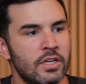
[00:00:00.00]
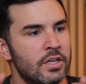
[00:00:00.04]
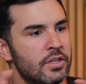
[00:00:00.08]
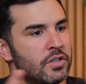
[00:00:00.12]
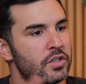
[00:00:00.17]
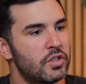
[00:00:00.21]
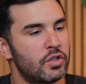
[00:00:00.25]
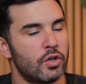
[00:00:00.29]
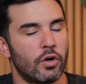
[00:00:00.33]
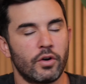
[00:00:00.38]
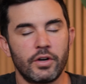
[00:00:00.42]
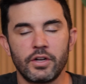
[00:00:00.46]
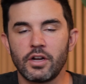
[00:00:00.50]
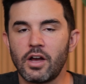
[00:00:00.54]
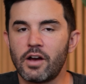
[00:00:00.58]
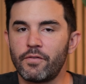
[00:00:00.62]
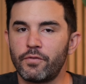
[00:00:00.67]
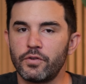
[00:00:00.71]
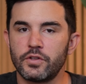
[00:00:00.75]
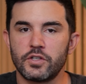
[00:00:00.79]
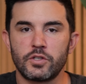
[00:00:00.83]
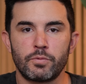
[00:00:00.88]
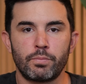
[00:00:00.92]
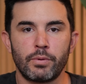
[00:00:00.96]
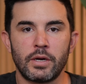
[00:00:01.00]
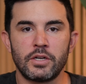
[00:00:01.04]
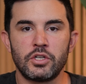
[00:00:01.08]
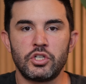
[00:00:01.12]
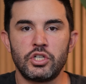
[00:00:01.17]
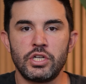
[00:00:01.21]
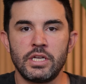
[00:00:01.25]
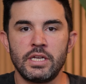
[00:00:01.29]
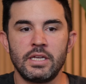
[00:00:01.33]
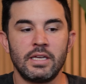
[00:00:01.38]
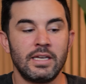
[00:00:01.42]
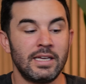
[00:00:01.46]
starting off with a
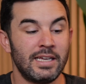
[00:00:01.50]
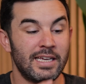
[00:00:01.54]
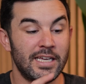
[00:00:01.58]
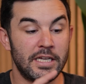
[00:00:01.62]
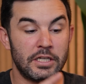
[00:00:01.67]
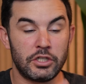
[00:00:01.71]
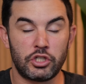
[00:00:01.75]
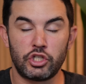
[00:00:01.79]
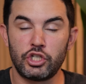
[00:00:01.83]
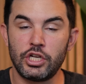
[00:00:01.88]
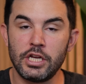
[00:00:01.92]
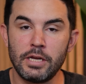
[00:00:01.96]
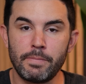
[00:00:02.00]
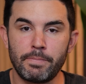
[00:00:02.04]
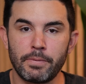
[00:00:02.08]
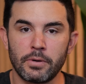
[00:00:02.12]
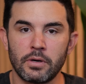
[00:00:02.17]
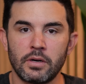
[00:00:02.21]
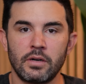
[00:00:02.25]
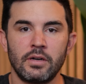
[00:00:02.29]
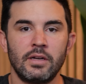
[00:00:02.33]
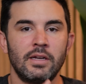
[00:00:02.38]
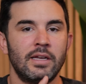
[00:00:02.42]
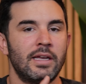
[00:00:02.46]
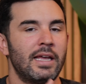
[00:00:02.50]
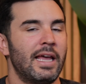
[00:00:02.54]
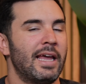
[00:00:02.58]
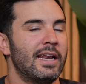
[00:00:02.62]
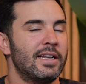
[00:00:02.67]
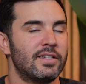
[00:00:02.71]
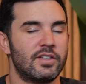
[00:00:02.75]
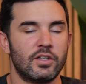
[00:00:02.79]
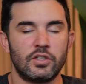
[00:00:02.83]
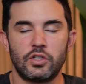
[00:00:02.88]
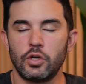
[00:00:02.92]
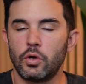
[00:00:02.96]
spreadsheet is cheaper, and
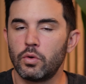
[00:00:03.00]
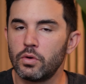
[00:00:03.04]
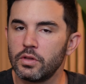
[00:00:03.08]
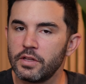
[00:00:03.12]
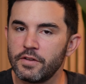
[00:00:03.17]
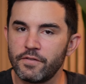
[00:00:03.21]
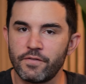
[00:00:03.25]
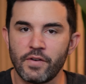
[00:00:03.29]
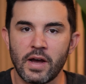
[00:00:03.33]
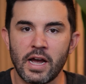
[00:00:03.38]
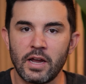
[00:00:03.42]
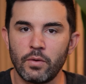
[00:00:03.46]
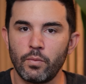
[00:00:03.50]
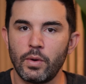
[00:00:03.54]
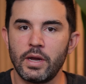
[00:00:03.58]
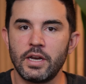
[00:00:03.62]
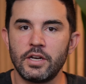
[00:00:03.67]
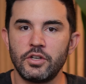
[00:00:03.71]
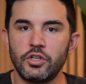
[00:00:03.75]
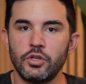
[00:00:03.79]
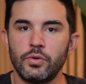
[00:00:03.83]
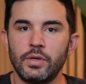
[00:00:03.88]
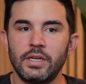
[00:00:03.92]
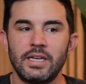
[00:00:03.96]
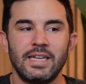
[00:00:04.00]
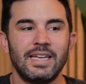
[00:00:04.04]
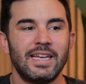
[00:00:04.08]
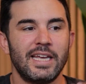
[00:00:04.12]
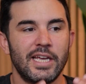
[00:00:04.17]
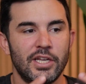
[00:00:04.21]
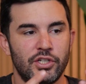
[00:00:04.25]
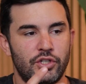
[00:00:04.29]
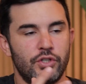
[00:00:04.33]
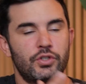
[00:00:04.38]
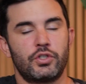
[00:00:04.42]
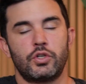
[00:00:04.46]
it's a totally fine way to do it.
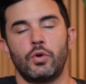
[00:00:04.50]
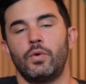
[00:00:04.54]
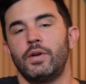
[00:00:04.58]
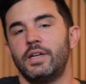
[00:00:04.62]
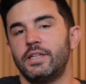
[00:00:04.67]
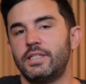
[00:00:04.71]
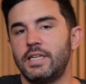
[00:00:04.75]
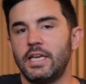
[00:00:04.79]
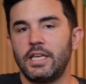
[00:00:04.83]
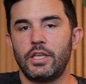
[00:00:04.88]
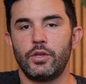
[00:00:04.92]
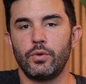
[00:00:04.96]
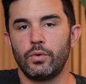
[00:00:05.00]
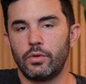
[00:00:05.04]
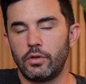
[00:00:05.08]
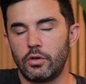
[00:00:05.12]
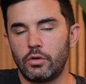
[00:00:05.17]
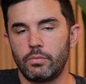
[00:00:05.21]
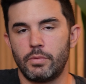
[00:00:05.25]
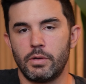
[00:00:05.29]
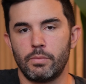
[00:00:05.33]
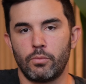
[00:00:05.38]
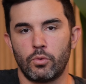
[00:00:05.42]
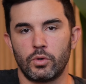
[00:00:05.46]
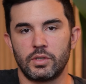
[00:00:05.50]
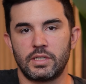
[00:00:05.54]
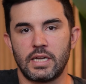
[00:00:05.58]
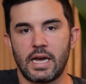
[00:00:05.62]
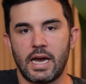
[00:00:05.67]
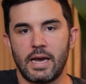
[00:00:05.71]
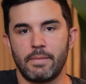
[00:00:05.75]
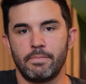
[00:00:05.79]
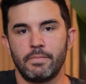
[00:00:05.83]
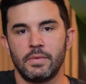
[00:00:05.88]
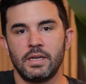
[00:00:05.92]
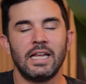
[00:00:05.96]
It's just going to take you a little bit more time.